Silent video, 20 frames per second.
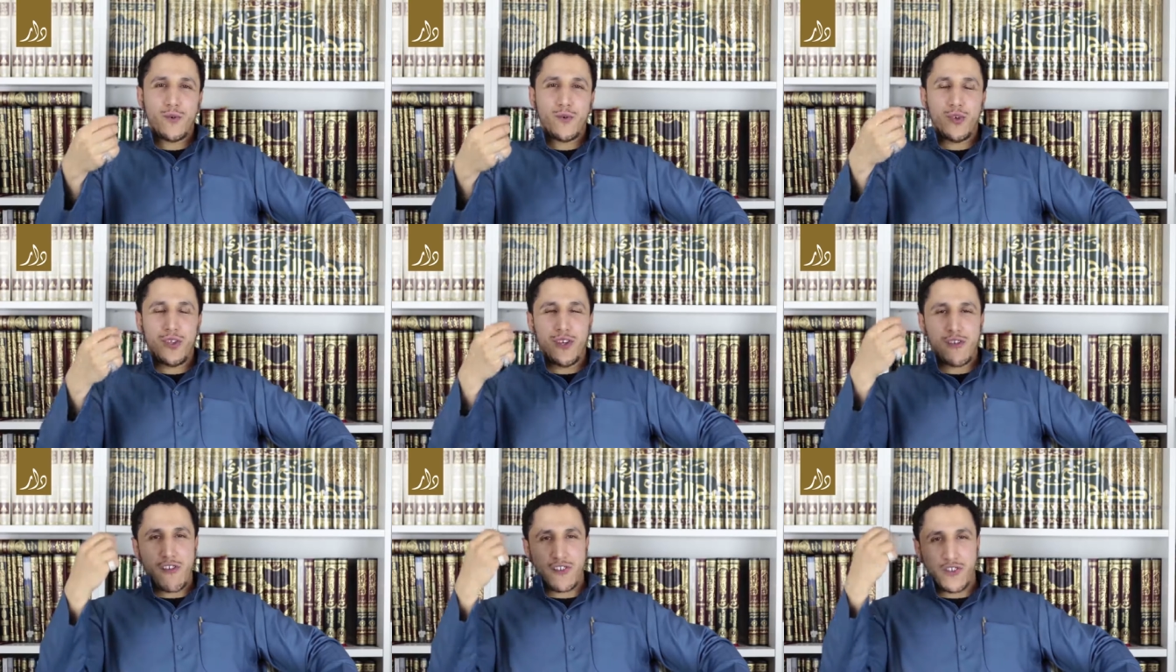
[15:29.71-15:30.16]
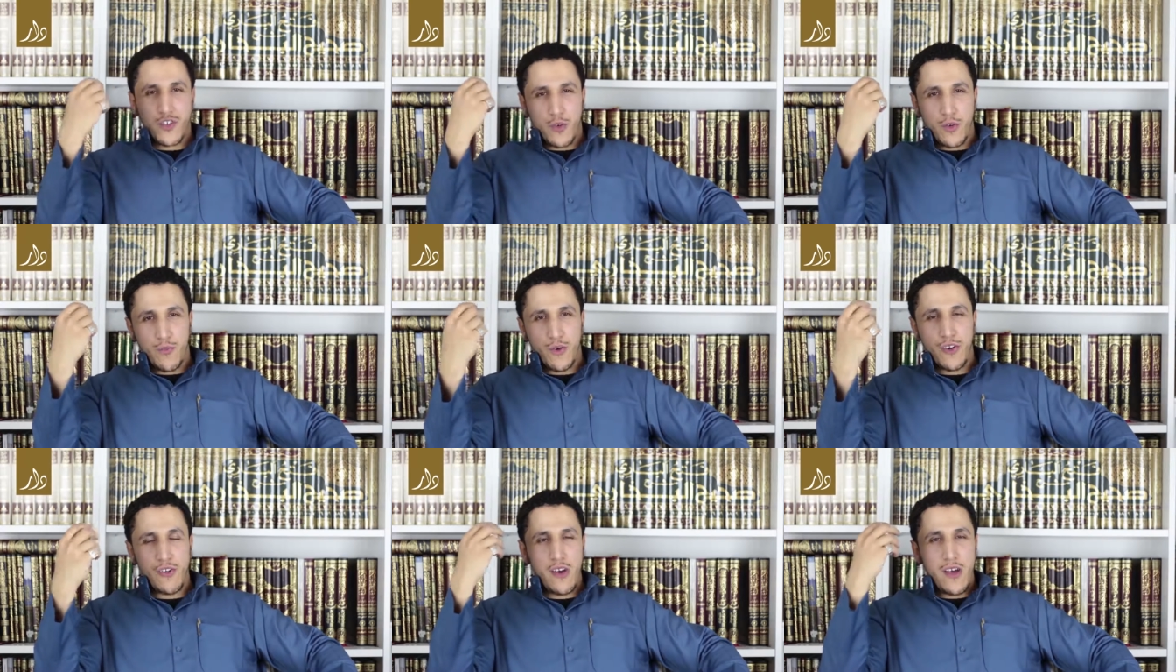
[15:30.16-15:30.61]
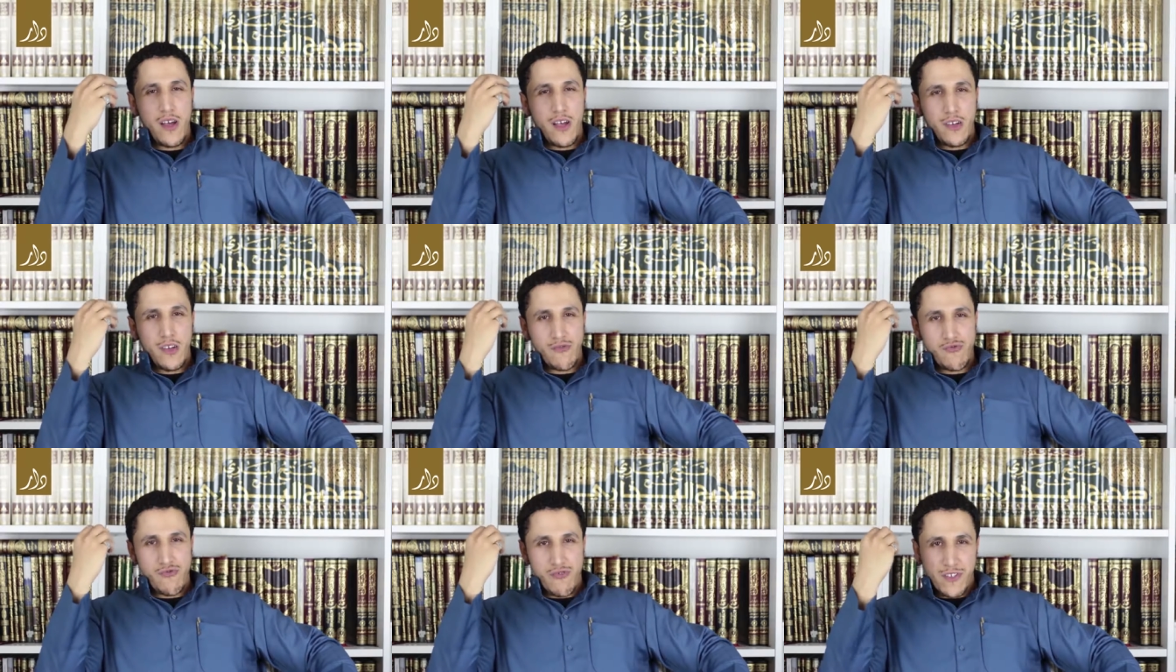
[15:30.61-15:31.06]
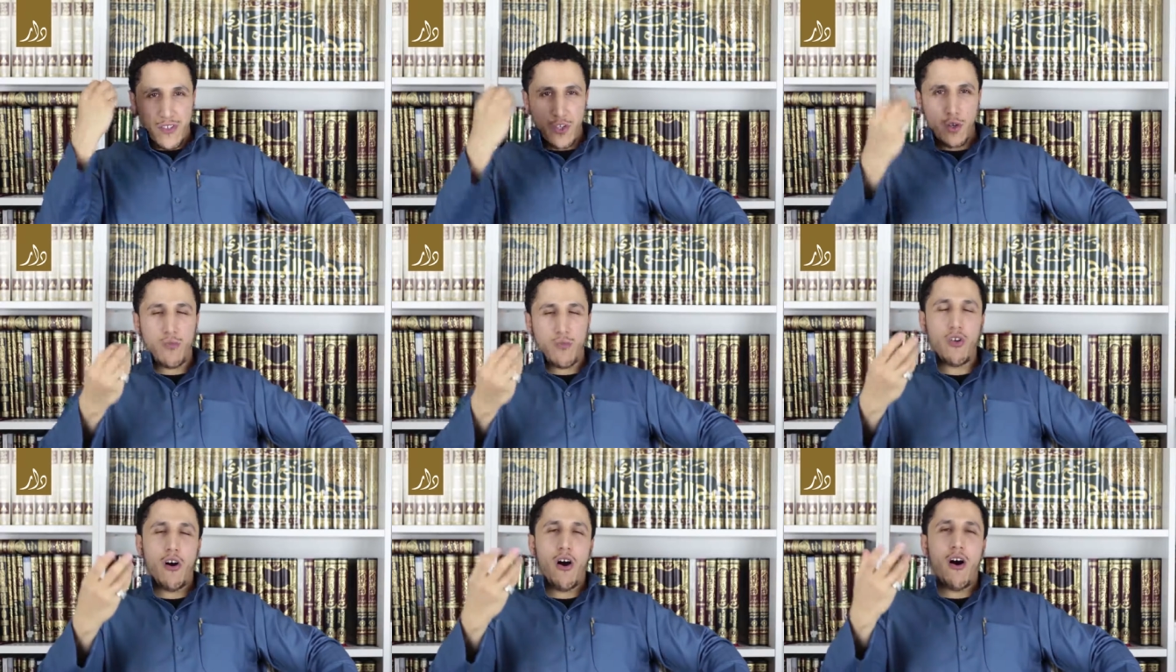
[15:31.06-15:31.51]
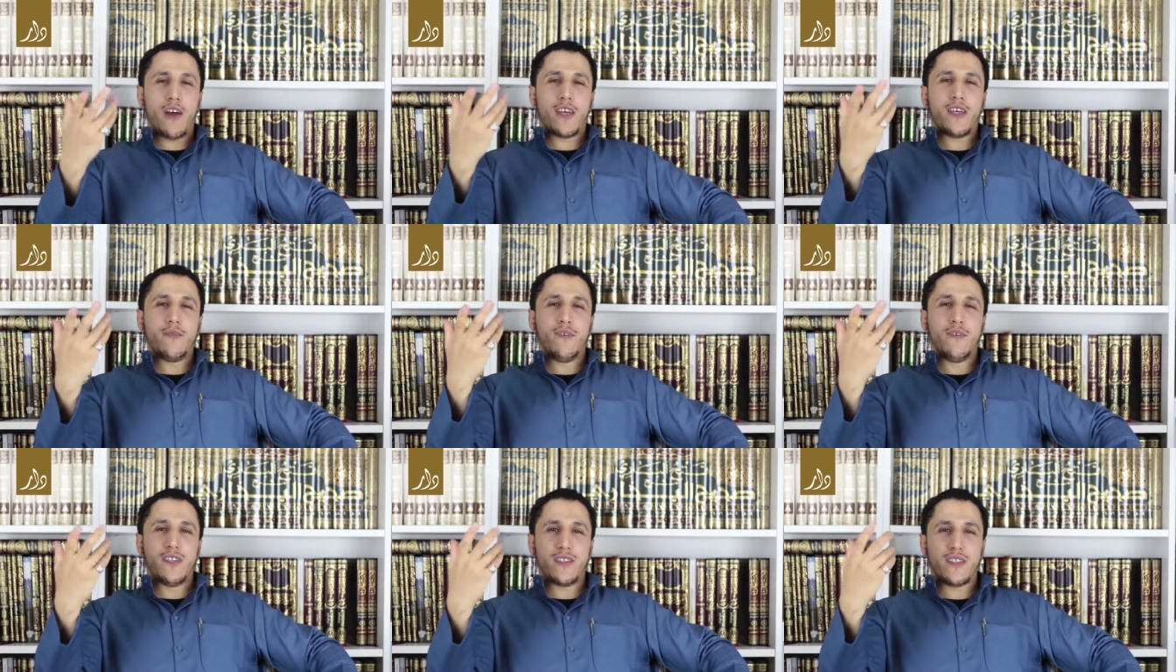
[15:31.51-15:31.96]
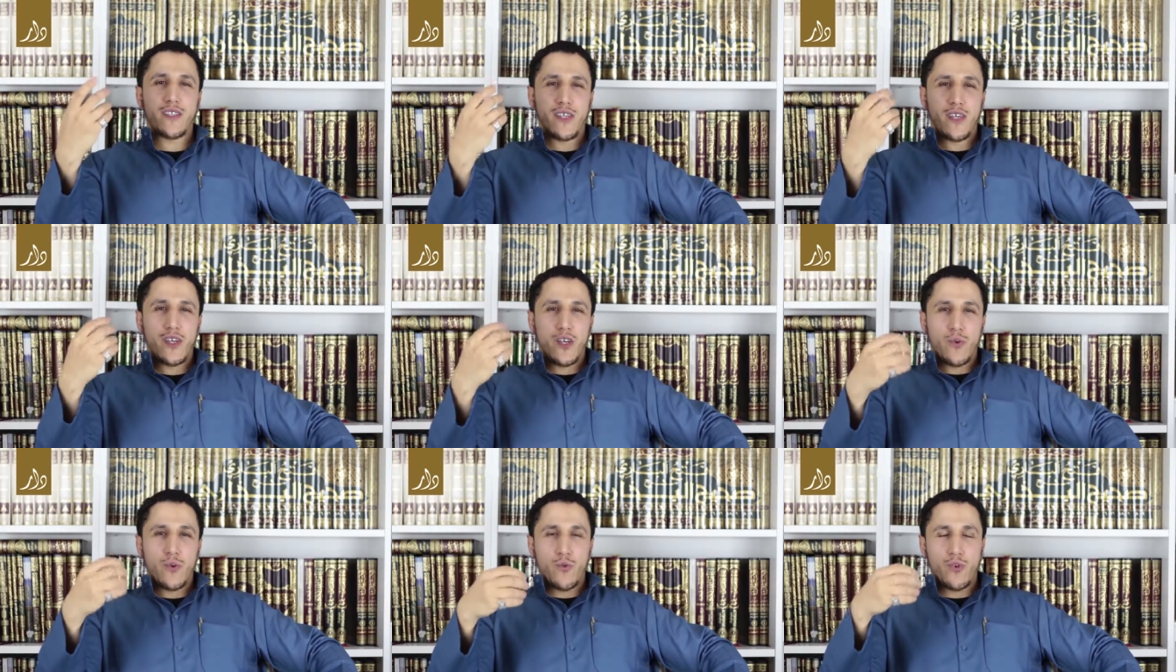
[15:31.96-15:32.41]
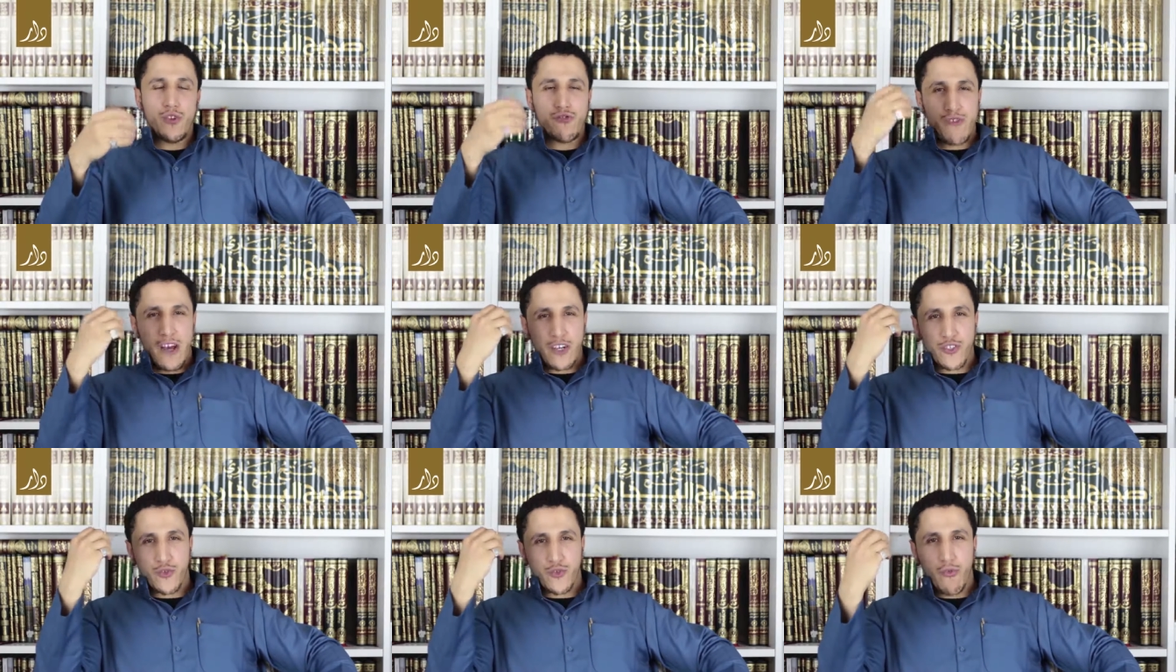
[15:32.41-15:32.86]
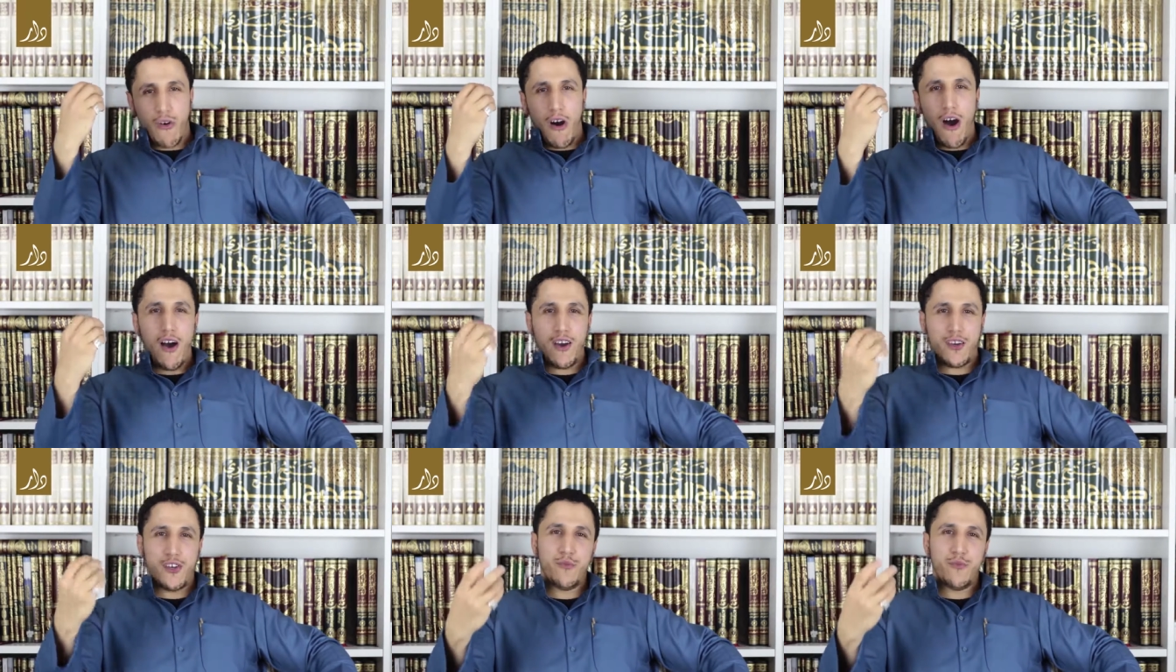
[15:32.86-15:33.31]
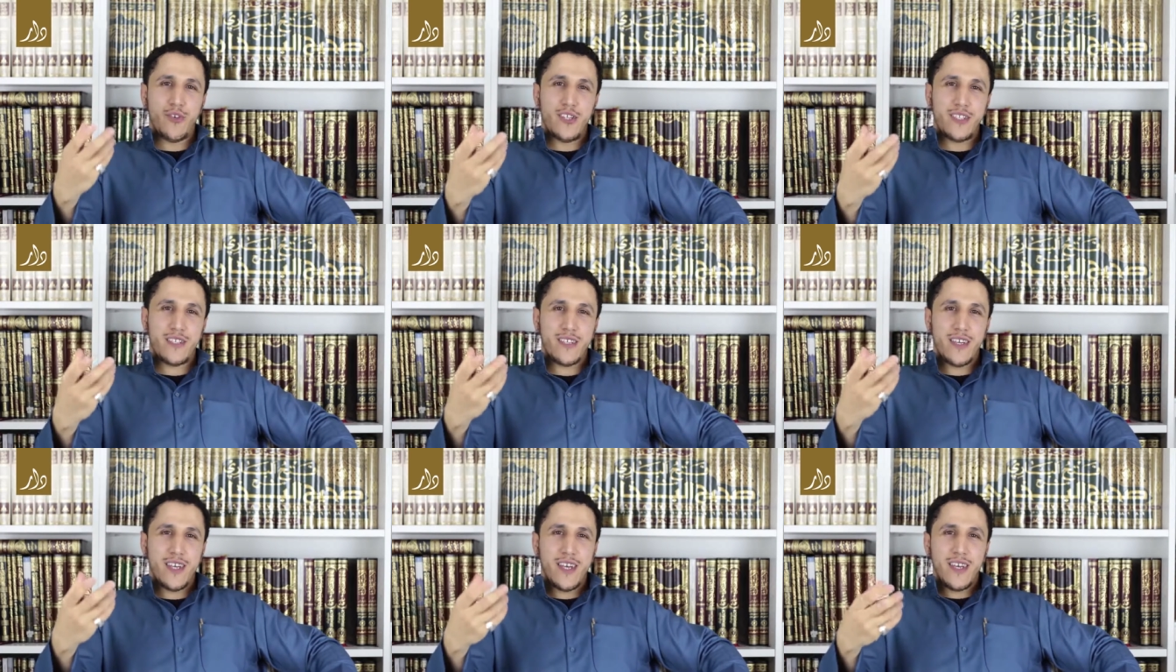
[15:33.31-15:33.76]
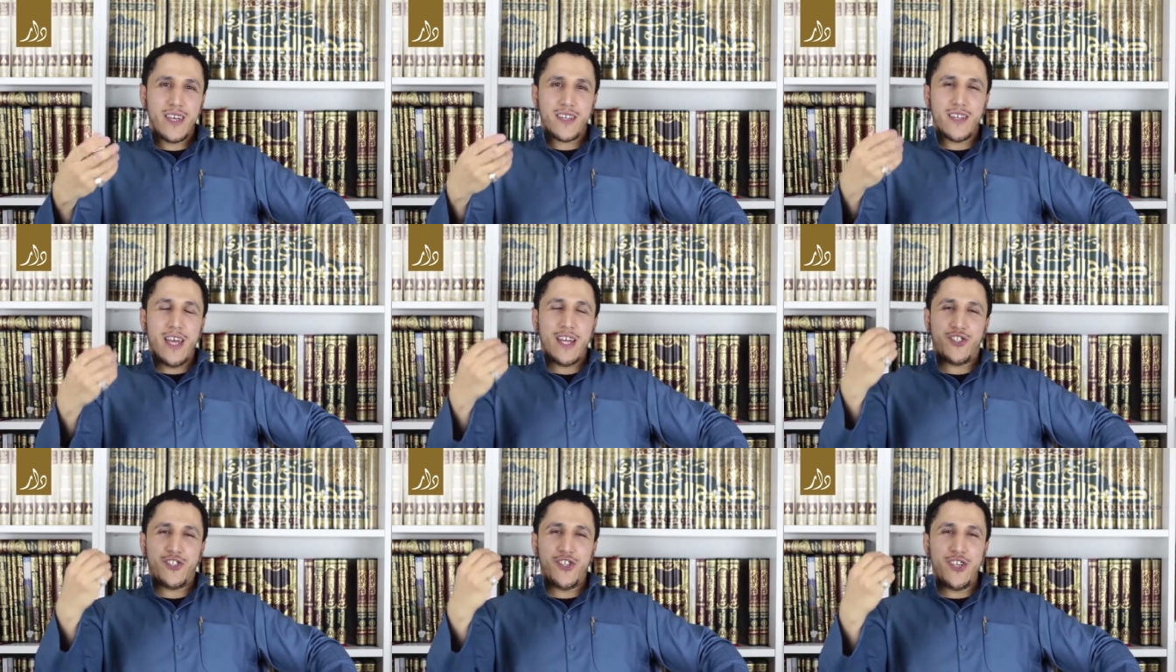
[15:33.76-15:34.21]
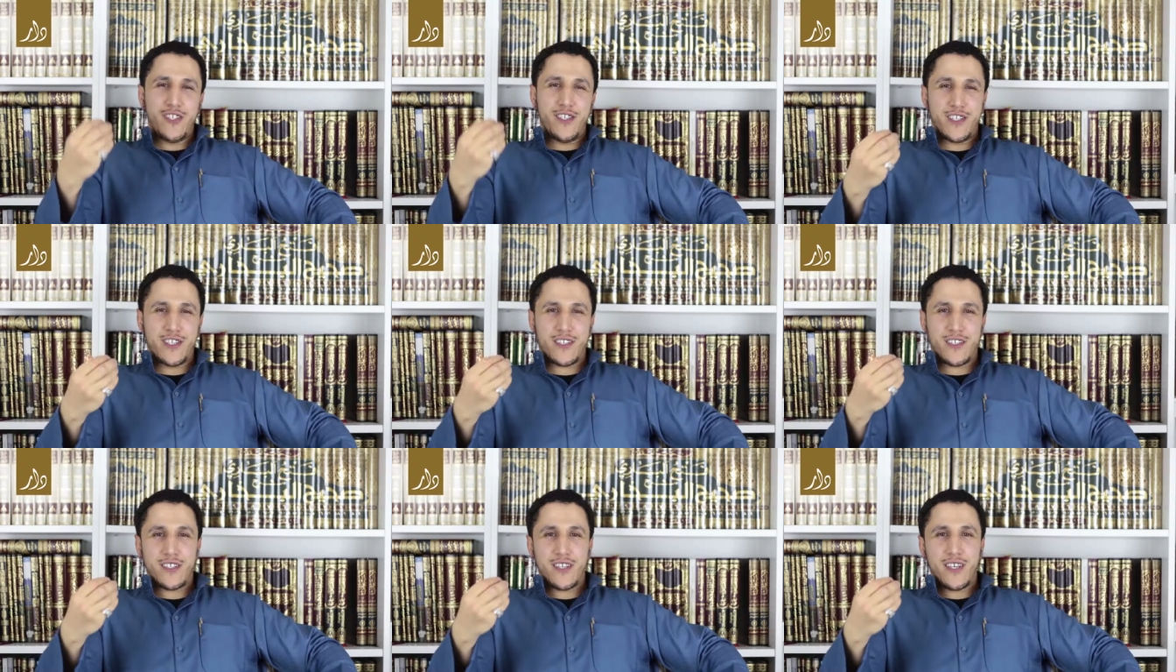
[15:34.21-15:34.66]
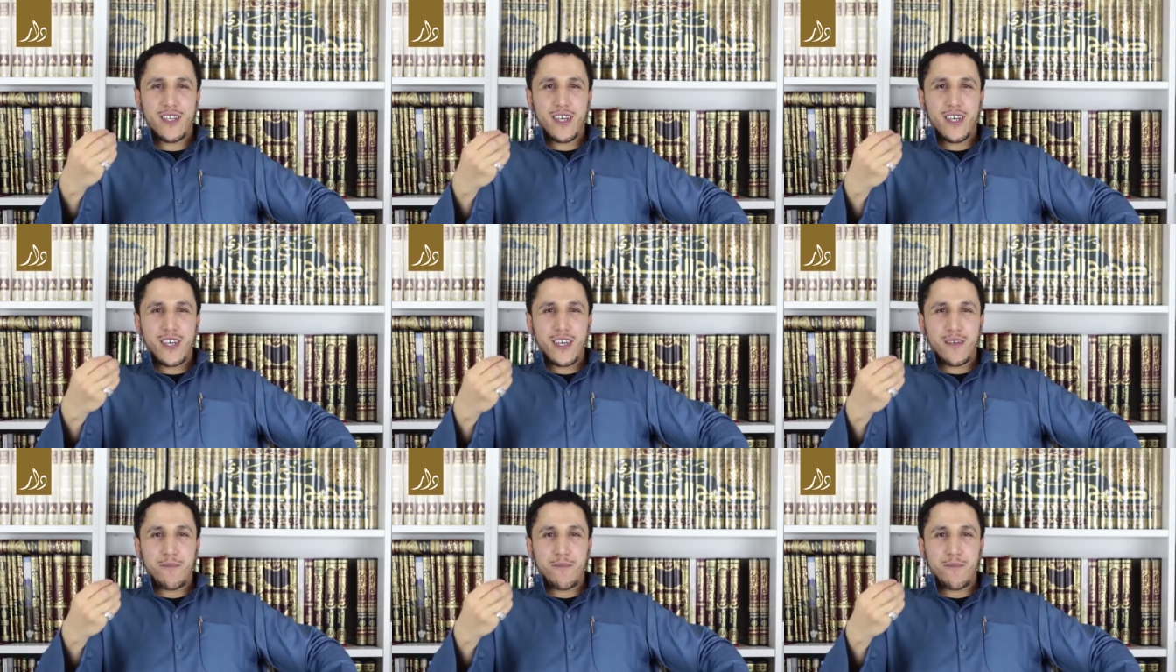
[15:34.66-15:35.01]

with a reasonable, uh, reasonable argument, with a rational argument that Jesus